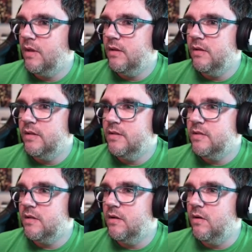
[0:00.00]

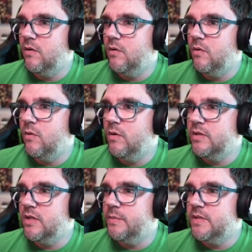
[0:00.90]
Let's go
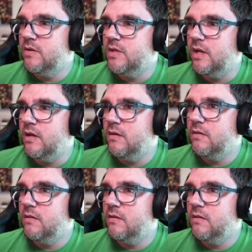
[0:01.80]
is upstairs, yeah,